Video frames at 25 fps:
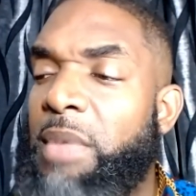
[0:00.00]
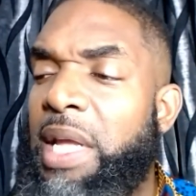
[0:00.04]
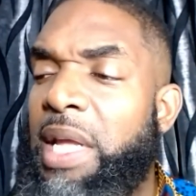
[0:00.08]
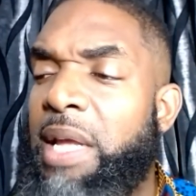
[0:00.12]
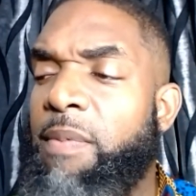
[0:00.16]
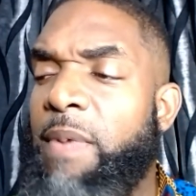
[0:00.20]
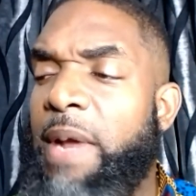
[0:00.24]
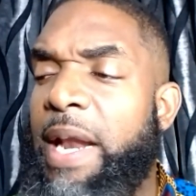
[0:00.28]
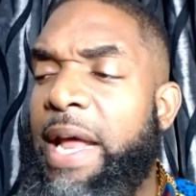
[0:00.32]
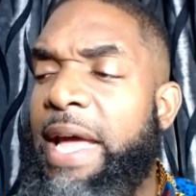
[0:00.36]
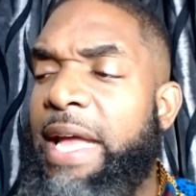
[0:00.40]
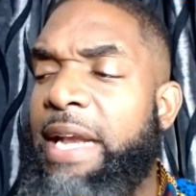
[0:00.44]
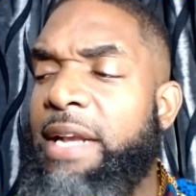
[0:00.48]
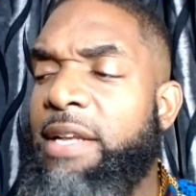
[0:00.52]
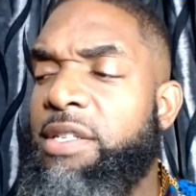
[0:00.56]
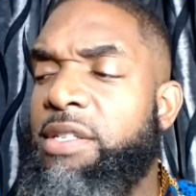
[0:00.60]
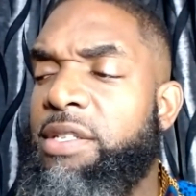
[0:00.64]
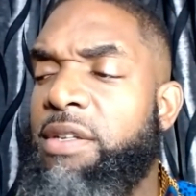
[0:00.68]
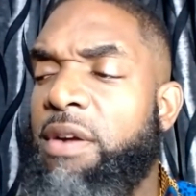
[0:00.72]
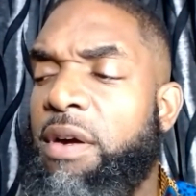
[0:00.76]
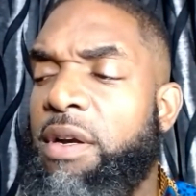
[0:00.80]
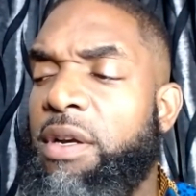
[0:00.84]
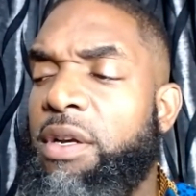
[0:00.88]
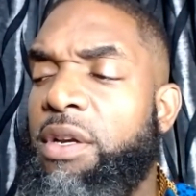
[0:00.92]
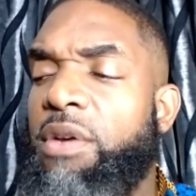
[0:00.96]
And what I had to
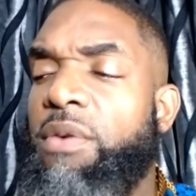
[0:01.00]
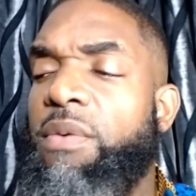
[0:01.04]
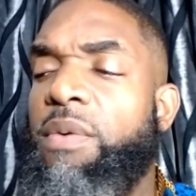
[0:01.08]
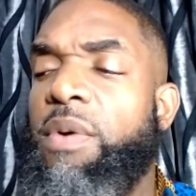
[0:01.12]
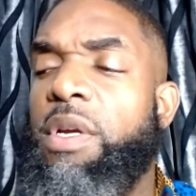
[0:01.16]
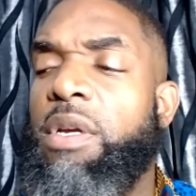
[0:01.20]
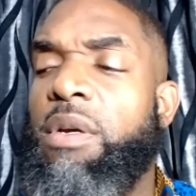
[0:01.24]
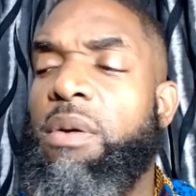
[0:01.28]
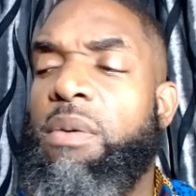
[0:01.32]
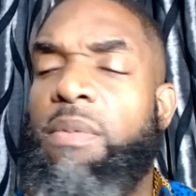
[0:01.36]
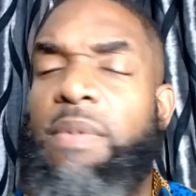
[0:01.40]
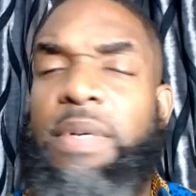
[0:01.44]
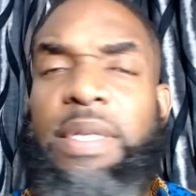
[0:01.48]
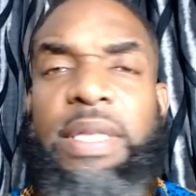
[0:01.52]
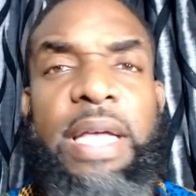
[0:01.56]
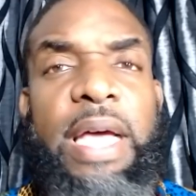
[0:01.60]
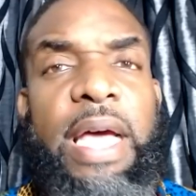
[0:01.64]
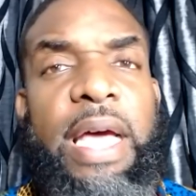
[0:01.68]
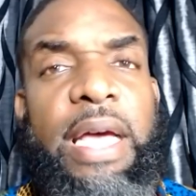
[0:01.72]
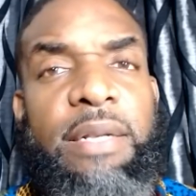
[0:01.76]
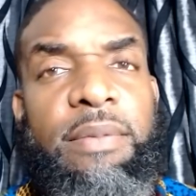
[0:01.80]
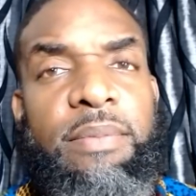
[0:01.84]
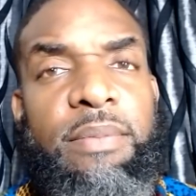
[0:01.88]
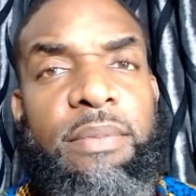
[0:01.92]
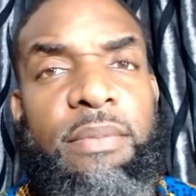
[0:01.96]
start doing with
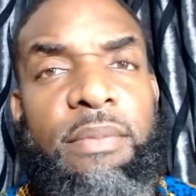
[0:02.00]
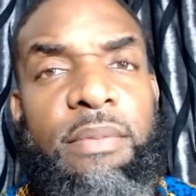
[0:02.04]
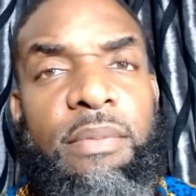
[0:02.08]
that